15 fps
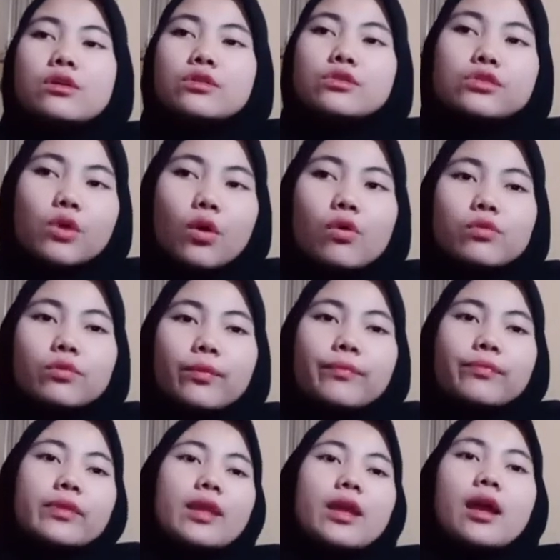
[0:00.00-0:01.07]
So
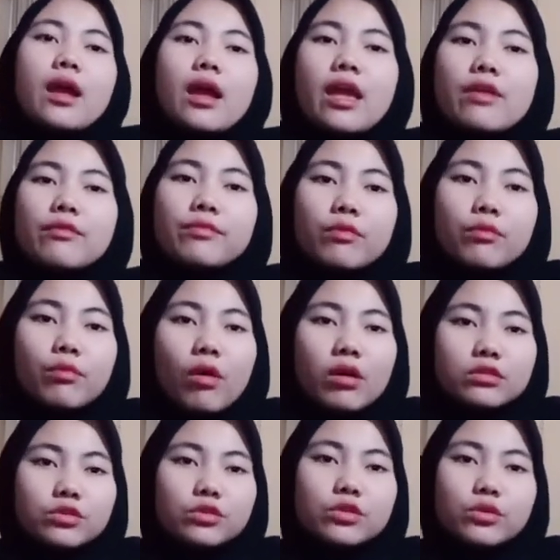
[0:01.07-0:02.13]
if you
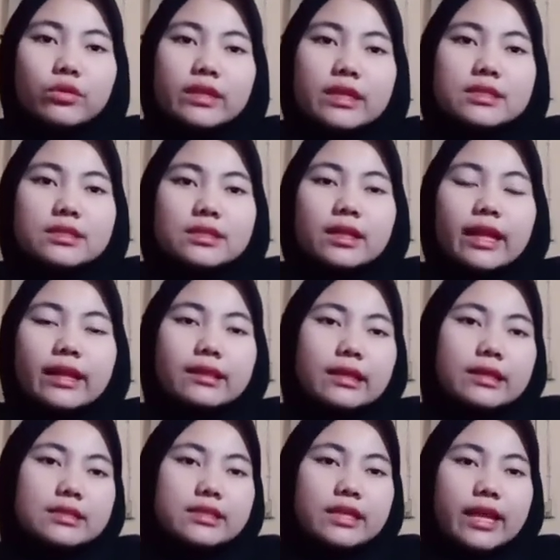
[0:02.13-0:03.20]
want to do this, like
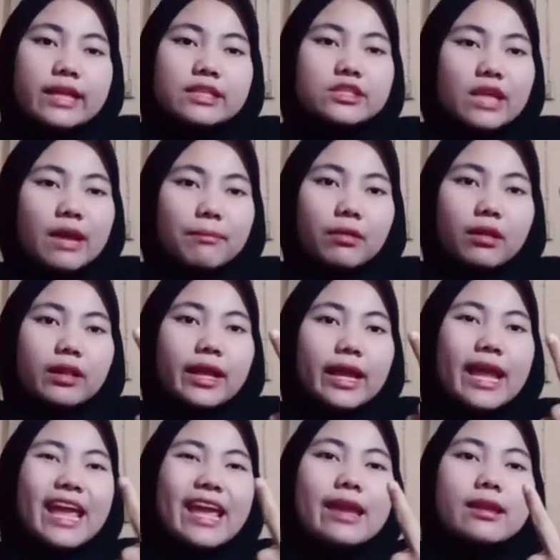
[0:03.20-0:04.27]
this example,
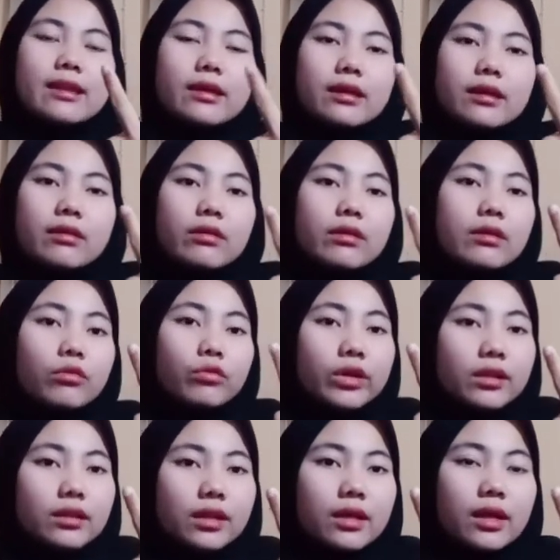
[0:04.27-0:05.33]
in a
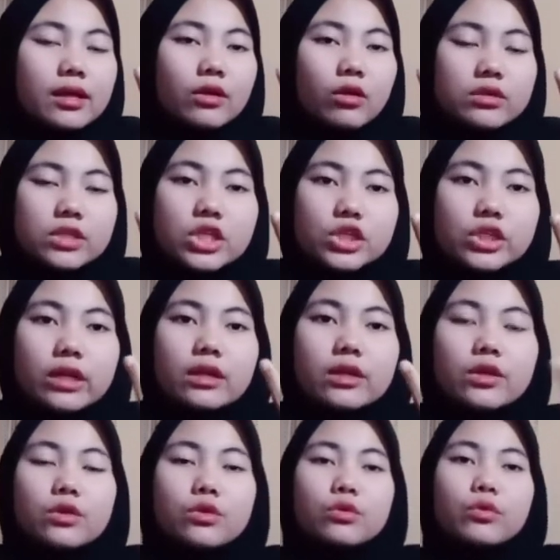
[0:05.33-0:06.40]
real condition,
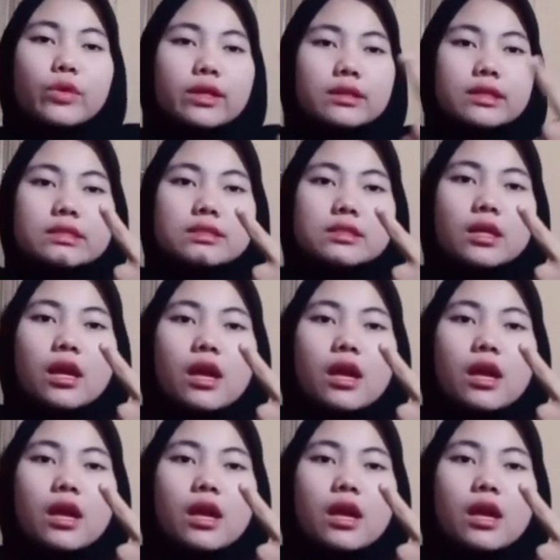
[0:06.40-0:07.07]
you're doing this.